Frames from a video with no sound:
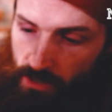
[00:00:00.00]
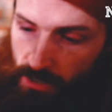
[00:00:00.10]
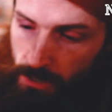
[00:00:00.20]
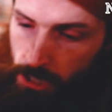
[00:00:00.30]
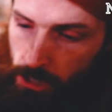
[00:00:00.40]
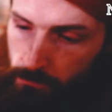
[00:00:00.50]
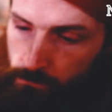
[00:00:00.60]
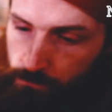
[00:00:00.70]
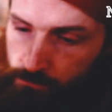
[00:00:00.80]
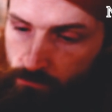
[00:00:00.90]

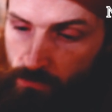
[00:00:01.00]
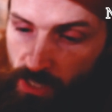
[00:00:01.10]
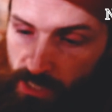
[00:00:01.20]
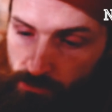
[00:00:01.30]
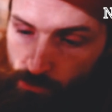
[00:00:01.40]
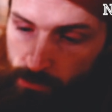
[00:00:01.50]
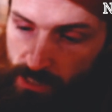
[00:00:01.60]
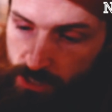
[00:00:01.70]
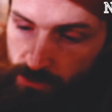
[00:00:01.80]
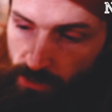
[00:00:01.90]
in the
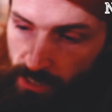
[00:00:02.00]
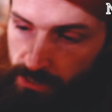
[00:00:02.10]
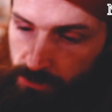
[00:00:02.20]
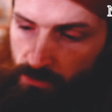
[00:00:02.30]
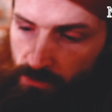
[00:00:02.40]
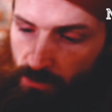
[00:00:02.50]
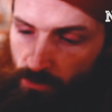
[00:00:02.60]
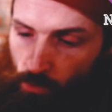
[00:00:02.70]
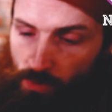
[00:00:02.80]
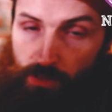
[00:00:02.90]
fermentation tank
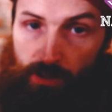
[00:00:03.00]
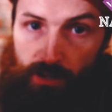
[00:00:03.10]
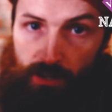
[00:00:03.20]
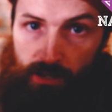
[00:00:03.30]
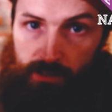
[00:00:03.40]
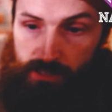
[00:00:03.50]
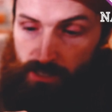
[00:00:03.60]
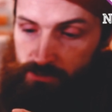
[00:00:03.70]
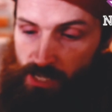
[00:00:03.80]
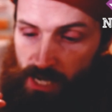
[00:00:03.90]
with the
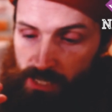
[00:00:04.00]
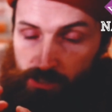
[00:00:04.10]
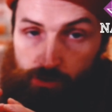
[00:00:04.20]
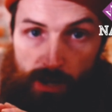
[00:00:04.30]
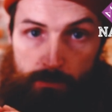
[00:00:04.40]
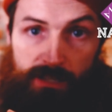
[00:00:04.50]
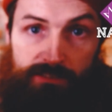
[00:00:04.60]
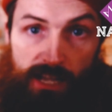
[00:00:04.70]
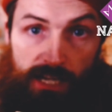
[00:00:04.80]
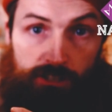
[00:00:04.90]
entire grape
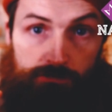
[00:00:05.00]
intact.